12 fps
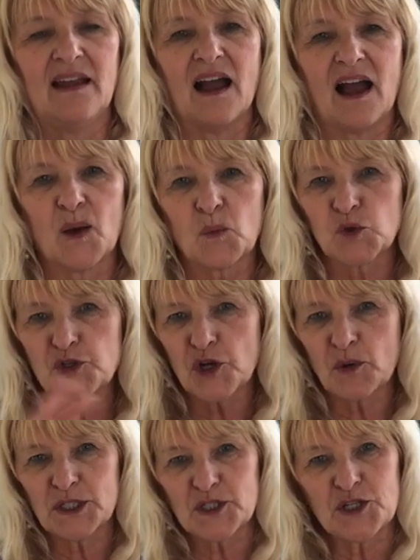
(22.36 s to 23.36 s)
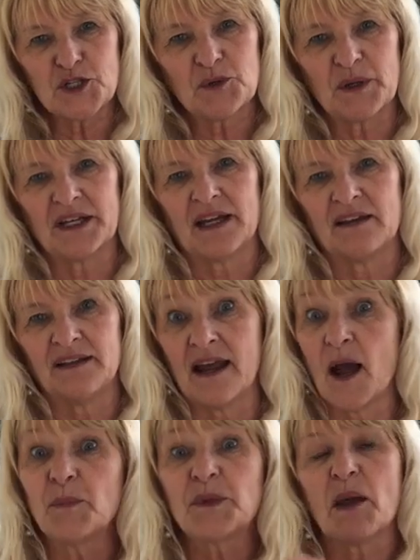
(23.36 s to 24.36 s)
I will show it to you in an
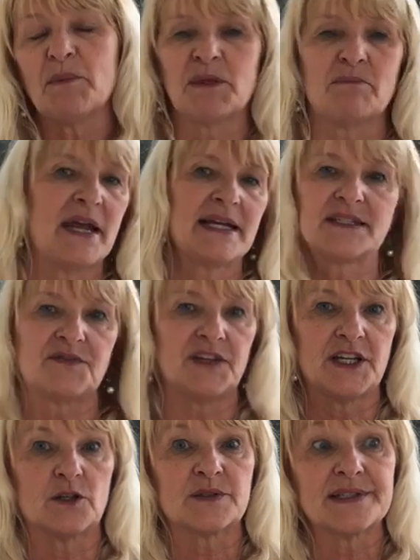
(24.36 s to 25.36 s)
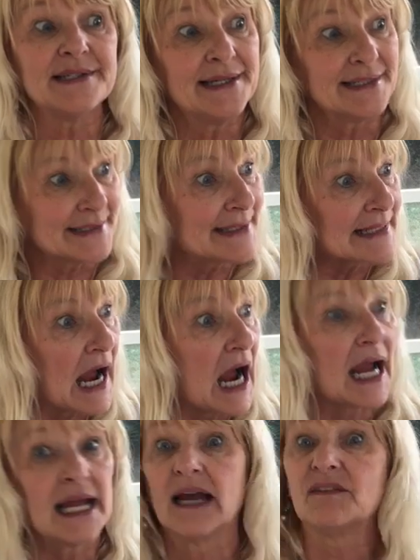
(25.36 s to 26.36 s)
upcoming makes video since
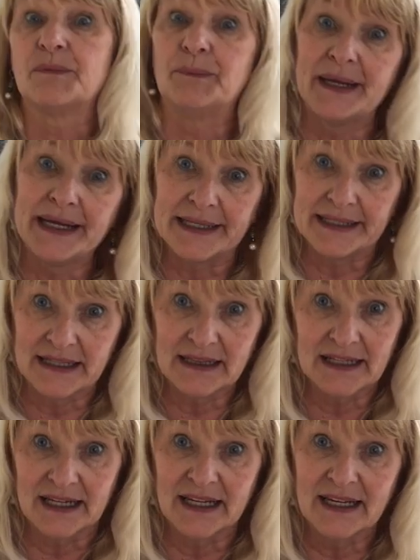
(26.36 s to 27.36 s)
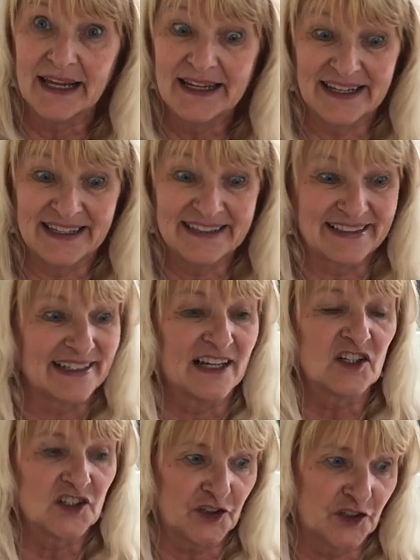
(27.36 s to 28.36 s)
I haven't made anything in
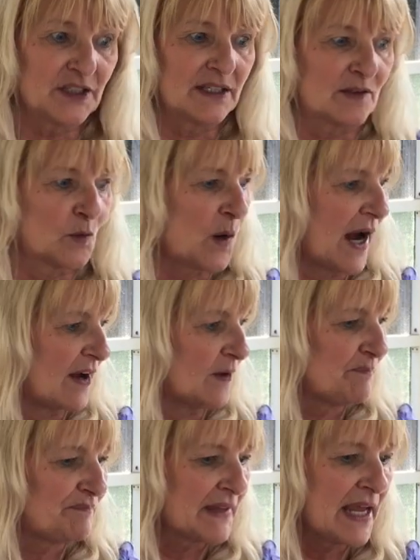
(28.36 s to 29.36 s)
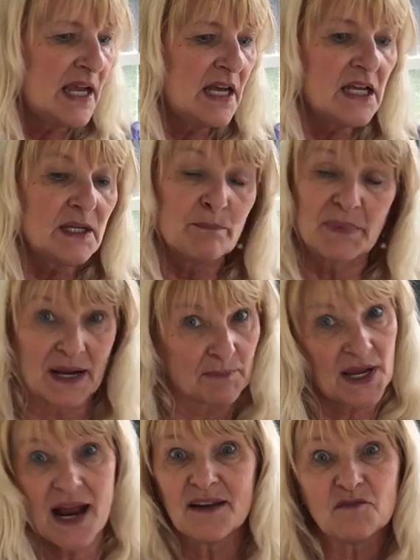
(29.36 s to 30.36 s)
a good little while. But I'm
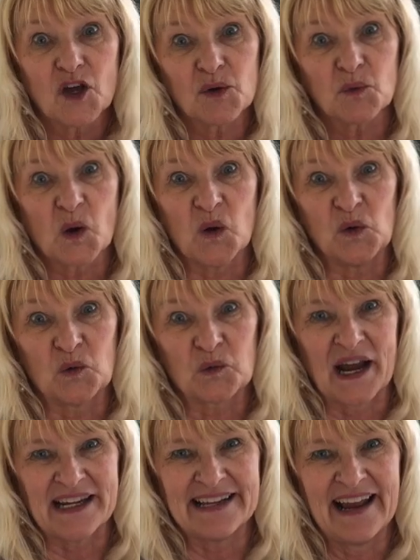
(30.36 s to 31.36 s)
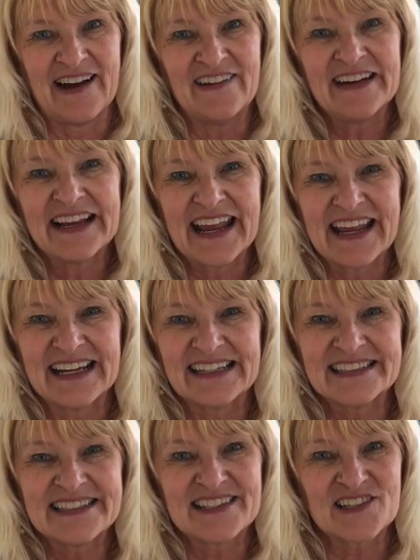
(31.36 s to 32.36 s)
kind of on a roll right now,
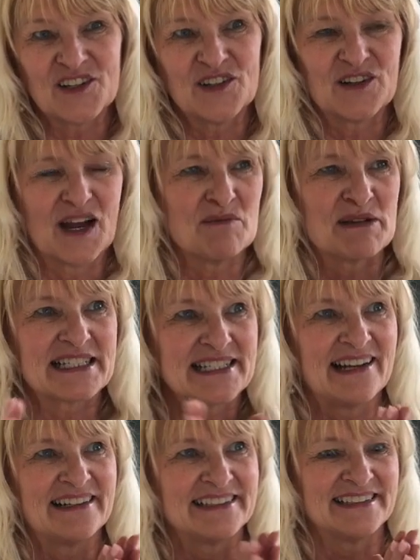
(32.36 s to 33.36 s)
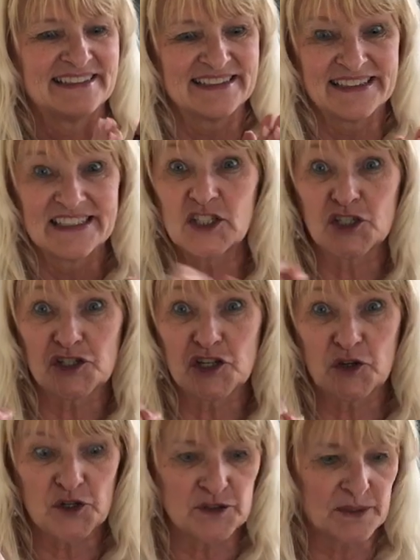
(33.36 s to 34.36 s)
and so I'm excited to show
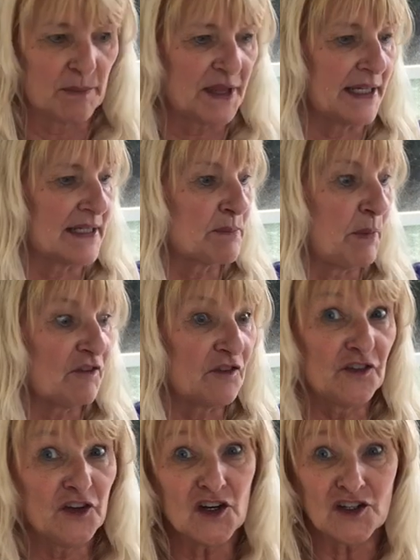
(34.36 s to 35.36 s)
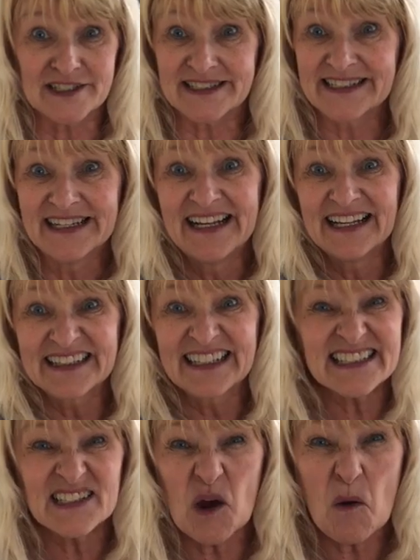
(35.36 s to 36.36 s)
you some things. But first,
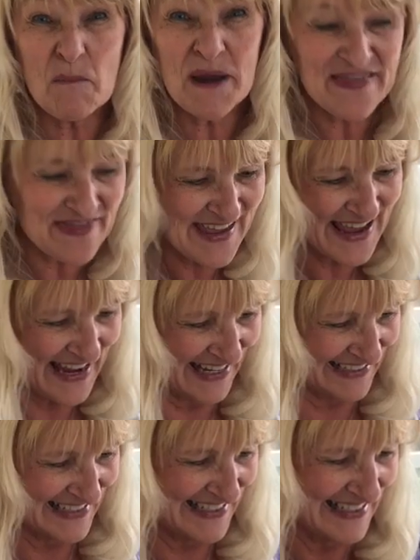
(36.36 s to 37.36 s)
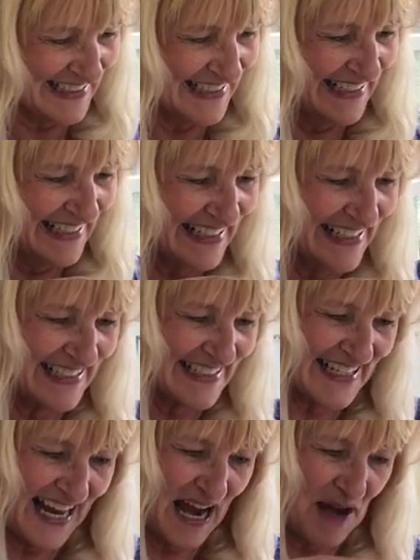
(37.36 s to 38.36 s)
let's open this,
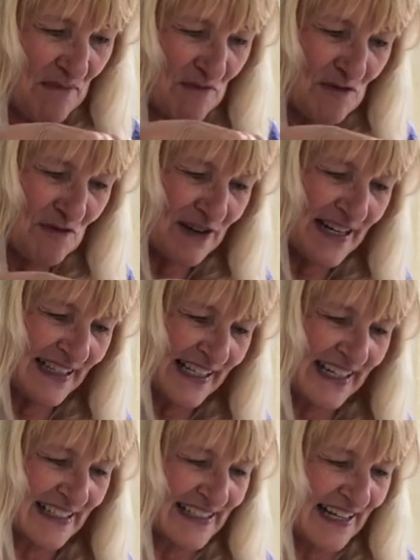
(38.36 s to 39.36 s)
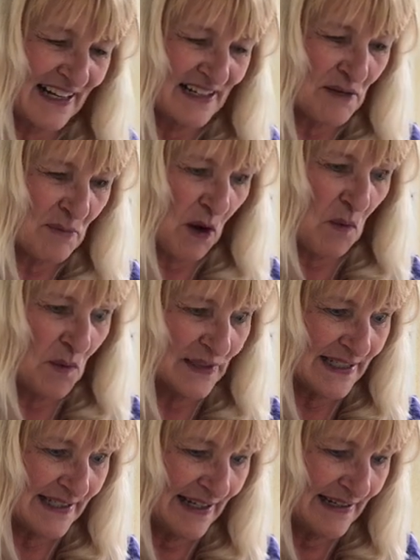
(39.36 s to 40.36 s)
because I'm really excited about
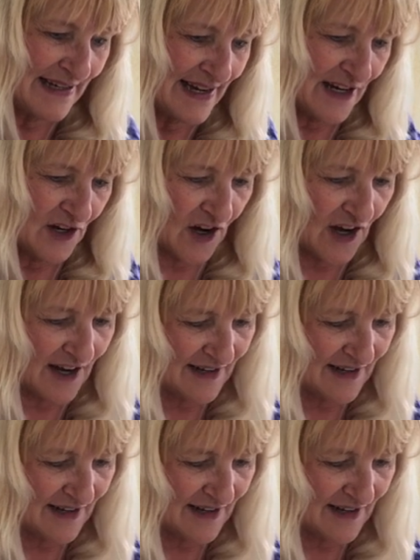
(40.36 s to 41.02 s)
what's in here.